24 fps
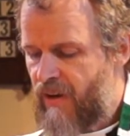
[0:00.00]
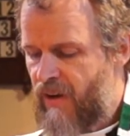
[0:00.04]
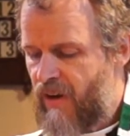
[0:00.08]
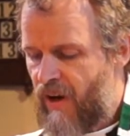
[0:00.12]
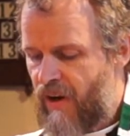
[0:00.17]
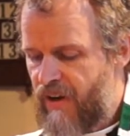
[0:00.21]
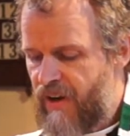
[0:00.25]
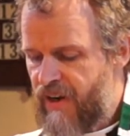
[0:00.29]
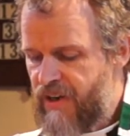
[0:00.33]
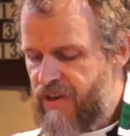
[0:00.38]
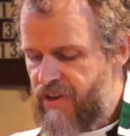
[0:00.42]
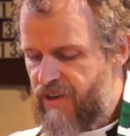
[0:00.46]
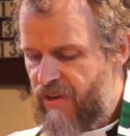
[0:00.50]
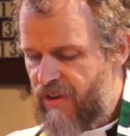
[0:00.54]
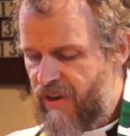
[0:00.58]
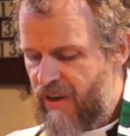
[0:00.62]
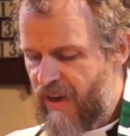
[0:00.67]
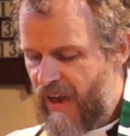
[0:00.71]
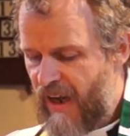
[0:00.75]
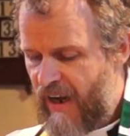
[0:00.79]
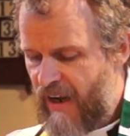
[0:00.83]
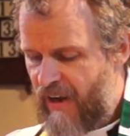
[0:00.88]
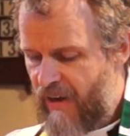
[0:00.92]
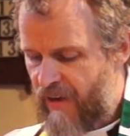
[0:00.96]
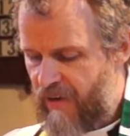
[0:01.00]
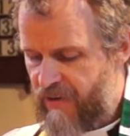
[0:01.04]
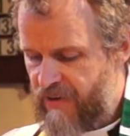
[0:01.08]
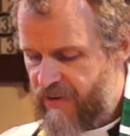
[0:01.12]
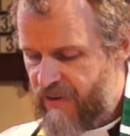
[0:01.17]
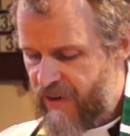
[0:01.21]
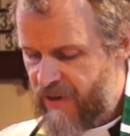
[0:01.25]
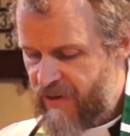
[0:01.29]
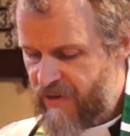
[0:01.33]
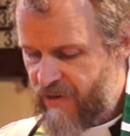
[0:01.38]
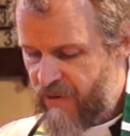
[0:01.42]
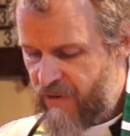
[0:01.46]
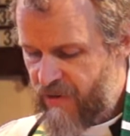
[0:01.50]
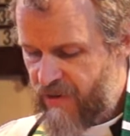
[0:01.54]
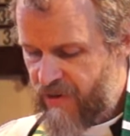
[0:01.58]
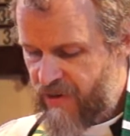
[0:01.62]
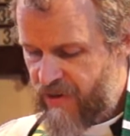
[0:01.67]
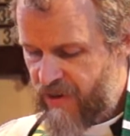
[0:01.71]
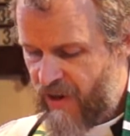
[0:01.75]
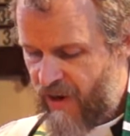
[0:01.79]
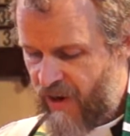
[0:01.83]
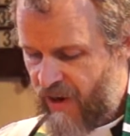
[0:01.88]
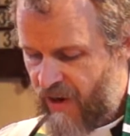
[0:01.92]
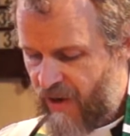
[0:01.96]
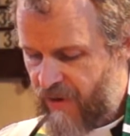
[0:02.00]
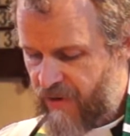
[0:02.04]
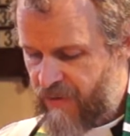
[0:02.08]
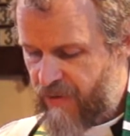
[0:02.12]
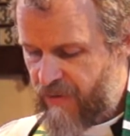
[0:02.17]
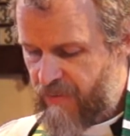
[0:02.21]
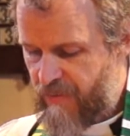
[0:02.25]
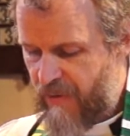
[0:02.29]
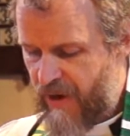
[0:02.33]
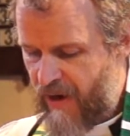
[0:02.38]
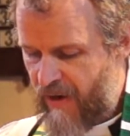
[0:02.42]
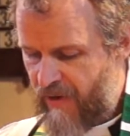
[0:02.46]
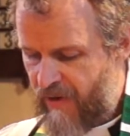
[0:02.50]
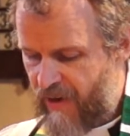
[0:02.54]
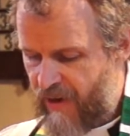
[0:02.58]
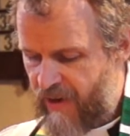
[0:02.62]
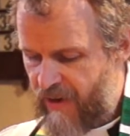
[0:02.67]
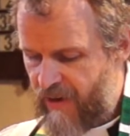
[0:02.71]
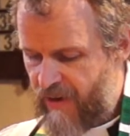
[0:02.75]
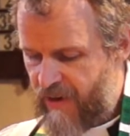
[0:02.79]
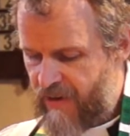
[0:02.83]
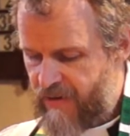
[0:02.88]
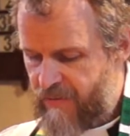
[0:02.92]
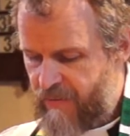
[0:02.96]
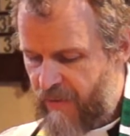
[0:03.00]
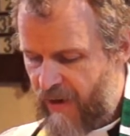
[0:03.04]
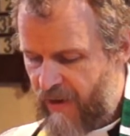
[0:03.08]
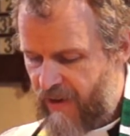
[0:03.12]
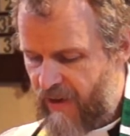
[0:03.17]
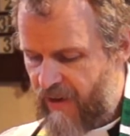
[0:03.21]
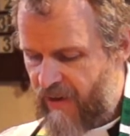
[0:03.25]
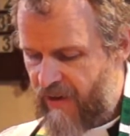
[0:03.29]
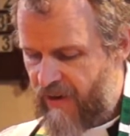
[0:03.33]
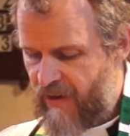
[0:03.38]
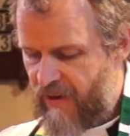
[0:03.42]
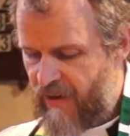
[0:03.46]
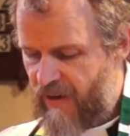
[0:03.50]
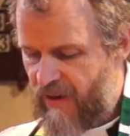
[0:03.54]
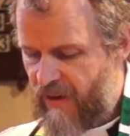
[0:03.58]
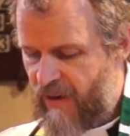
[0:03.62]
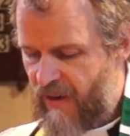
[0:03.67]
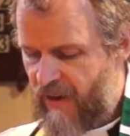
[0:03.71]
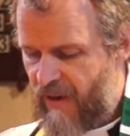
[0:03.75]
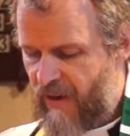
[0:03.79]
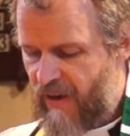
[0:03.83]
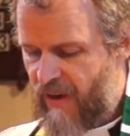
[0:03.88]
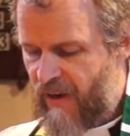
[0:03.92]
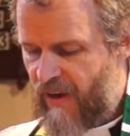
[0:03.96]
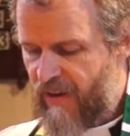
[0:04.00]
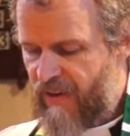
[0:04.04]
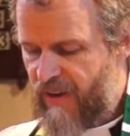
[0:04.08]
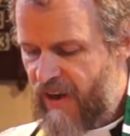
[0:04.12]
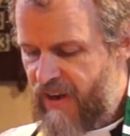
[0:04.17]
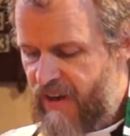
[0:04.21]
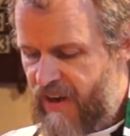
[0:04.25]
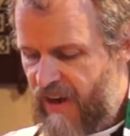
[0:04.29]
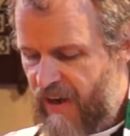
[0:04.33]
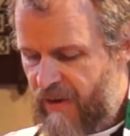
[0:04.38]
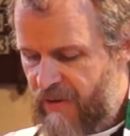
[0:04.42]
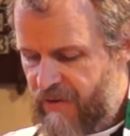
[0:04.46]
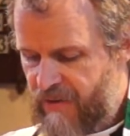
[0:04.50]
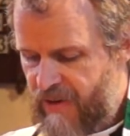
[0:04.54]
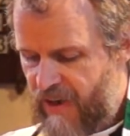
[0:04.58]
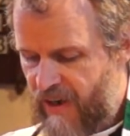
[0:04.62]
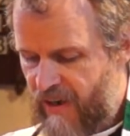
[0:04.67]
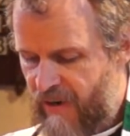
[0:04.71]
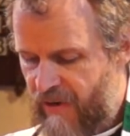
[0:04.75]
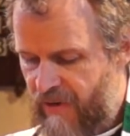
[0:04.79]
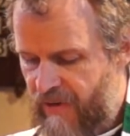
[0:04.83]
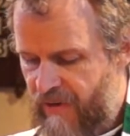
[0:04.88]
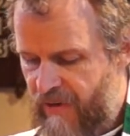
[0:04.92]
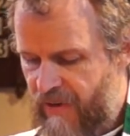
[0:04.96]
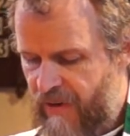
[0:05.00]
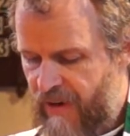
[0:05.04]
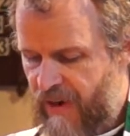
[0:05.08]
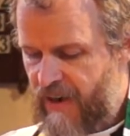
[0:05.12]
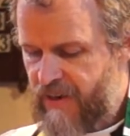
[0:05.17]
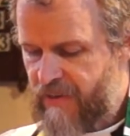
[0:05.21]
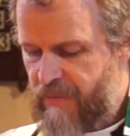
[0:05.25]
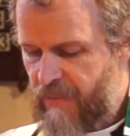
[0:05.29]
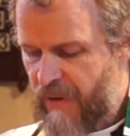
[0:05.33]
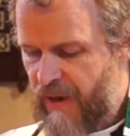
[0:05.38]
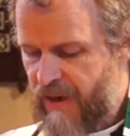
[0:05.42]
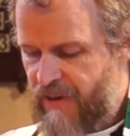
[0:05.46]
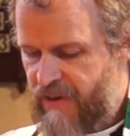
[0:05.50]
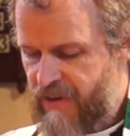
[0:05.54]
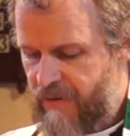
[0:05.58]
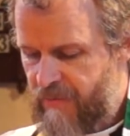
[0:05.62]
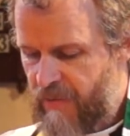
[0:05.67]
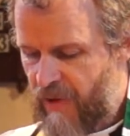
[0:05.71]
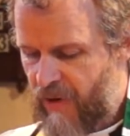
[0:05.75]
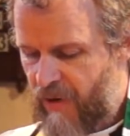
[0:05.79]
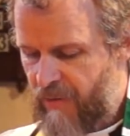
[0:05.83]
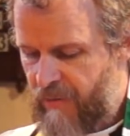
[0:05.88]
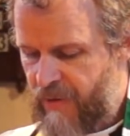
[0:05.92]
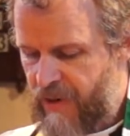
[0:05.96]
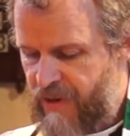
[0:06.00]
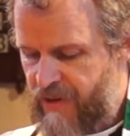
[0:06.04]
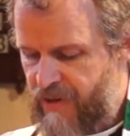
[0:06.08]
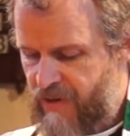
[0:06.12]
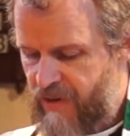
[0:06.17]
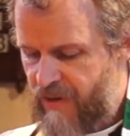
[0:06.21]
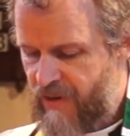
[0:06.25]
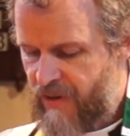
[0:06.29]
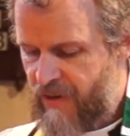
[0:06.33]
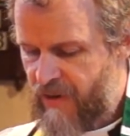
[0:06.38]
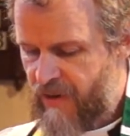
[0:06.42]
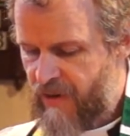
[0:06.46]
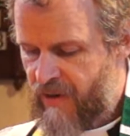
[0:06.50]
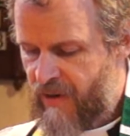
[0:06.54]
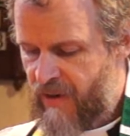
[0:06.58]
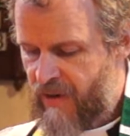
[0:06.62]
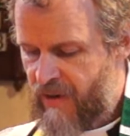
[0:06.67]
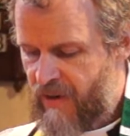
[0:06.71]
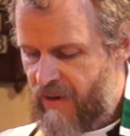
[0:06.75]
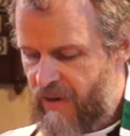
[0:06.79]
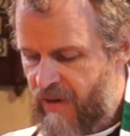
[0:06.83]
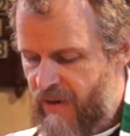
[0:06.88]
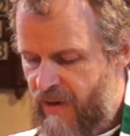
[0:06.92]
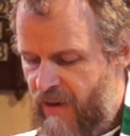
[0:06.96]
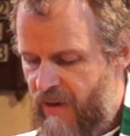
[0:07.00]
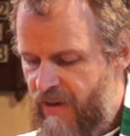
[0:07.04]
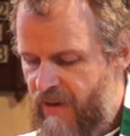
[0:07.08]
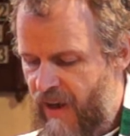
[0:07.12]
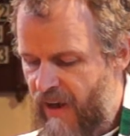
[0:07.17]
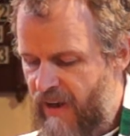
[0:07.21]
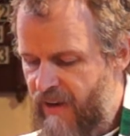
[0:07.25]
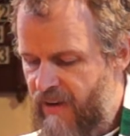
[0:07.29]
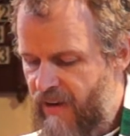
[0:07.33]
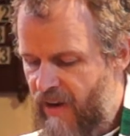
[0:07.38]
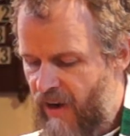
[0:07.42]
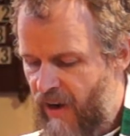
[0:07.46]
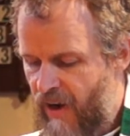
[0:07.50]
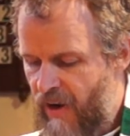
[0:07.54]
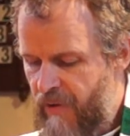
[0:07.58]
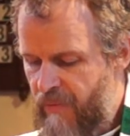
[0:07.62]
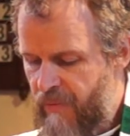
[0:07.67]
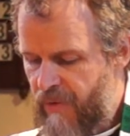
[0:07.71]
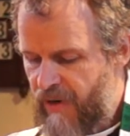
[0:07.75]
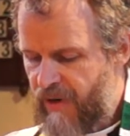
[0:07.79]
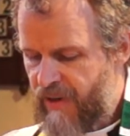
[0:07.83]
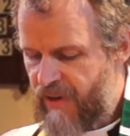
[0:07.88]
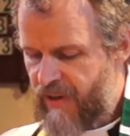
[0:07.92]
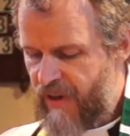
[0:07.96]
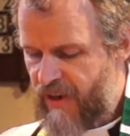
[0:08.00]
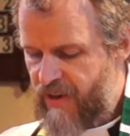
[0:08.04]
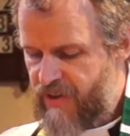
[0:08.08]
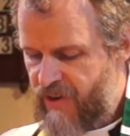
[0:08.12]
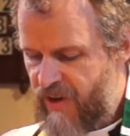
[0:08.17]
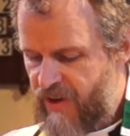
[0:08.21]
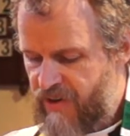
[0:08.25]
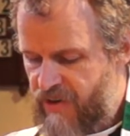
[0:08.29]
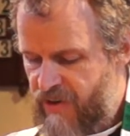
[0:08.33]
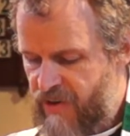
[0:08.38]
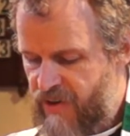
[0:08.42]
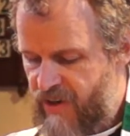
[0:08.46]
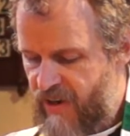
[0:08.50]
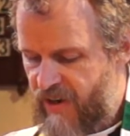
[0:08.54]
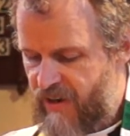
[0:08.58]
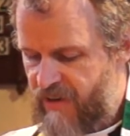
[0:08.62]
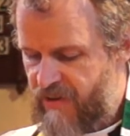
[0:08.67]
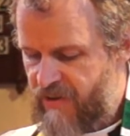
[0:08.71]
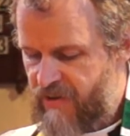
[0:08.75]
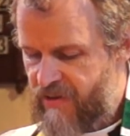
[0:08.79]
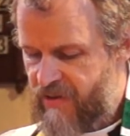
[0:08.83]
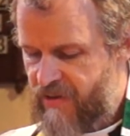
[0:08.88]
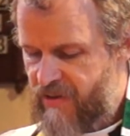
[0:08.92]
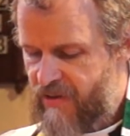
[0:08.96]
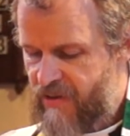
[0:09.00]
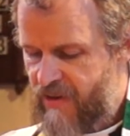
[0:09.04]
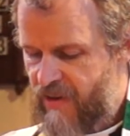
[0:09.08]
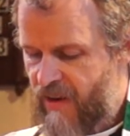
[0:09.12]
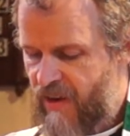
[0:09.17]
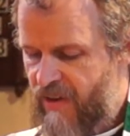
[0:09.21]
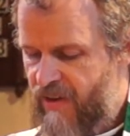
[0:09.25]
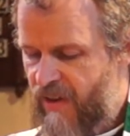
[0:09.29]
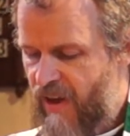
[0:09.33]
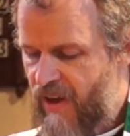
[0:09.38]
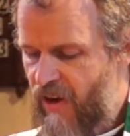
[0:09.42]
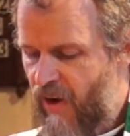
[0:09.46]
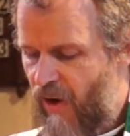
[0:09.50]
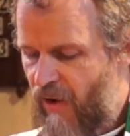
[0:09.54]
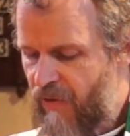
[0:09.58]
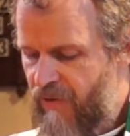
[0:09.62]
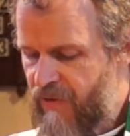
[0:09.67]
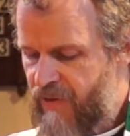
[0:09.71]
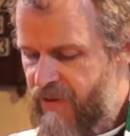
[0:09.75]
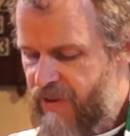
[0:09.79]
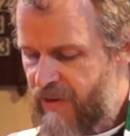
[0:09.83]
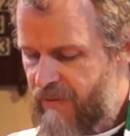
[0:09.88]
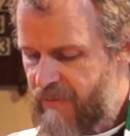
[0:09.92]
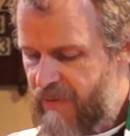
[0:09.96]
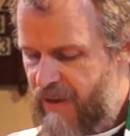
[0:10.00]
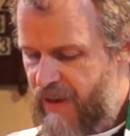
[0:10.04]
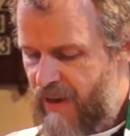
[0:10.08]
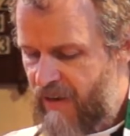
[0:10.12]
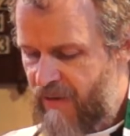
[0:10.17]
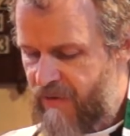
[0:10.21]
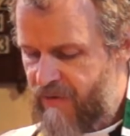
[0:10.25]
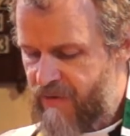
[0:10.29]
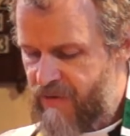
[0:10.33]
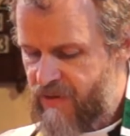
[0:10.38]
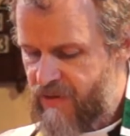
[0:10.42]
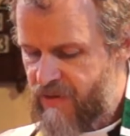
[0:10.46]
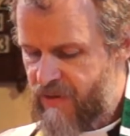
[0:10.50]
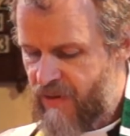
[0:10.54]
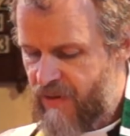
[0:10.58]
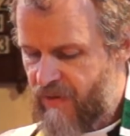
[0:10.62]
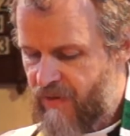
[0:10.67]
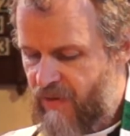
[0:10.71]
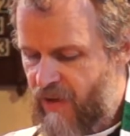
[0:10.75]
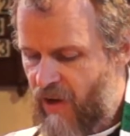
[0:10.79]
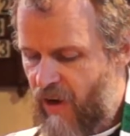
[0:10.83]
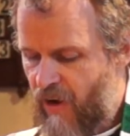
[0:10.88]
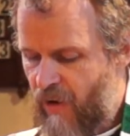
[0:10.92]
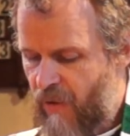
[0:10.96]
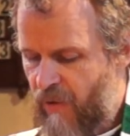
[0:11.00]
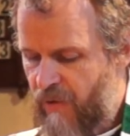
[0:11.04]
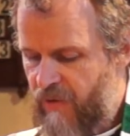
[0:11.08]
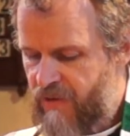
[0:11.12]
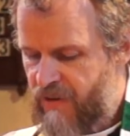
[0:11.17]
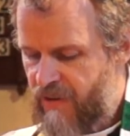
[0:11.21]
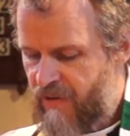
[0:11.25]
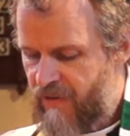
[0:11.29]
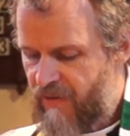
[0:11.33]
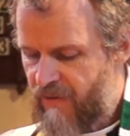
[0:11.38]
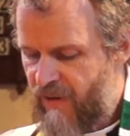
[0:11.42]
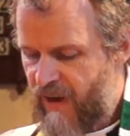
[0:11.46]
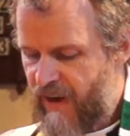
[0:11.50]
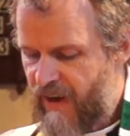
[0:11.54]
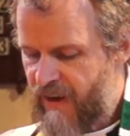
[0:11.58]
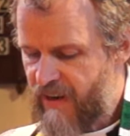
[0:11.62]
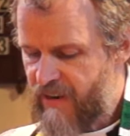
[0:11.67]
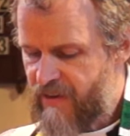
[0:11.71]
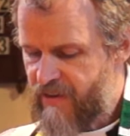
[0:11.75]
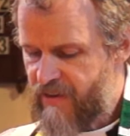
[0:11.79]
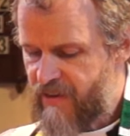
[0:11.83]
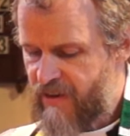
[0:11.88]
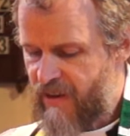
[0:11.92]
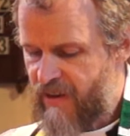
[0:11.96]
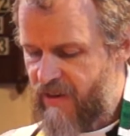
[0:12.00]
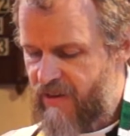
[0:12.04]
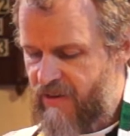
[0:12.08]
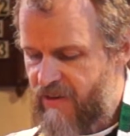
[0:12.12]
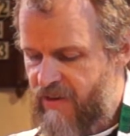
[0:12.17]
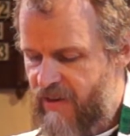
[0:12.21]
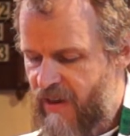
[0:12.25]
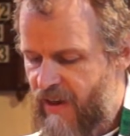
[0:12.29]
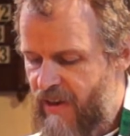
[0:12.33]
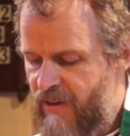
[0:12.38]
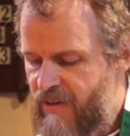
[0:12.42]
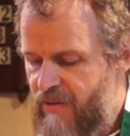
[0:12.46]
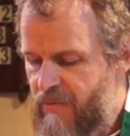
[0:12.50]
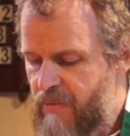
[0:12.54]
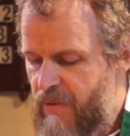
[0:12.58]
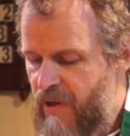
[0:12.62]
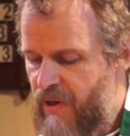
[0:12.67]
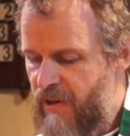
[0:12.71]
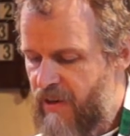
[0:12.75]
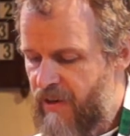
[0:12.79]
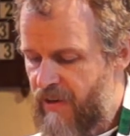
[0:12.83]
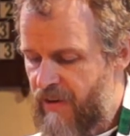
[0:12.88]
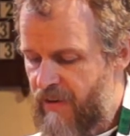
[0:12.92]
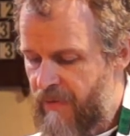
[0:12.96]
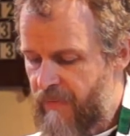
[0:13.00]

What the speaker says: On entering the house, they saw the child with Mary, his mother. They knelt down and paid him homage. Then, opening their treasure chests, they offered him gifts of gold, frankincense, and myrrh.